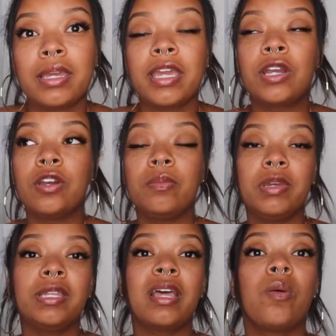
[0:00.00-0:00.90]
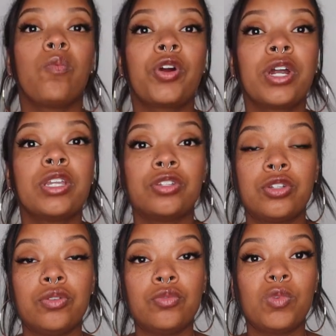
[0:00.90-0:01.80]
It could mean that we're in
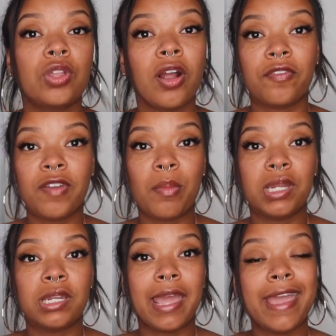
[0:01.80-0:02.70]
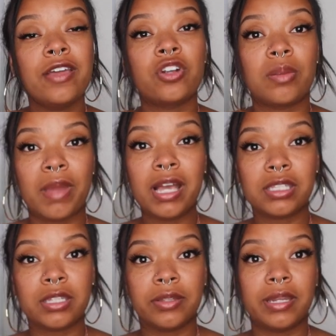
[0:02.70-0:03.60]
tune with our feminine and our
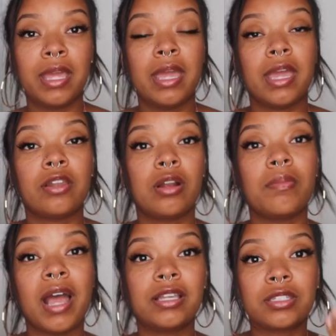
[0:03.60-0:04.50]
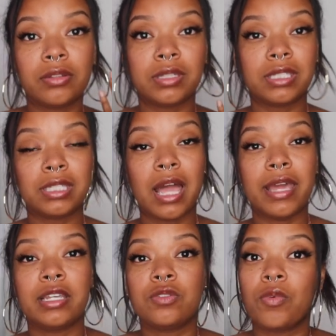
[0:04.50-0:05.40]
masculine, and our masculine
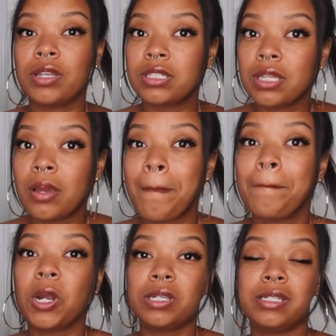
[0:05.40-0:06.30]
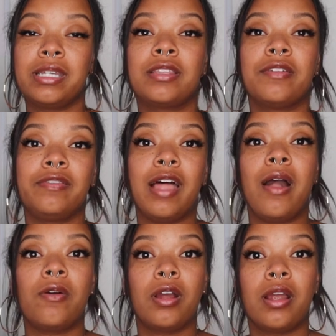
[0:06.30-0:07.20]
side is what's bursting the
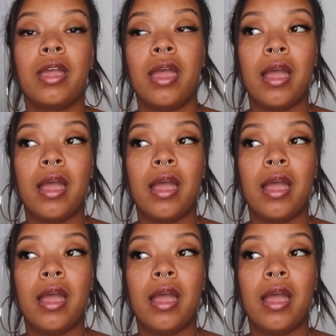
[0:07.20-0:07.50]
flower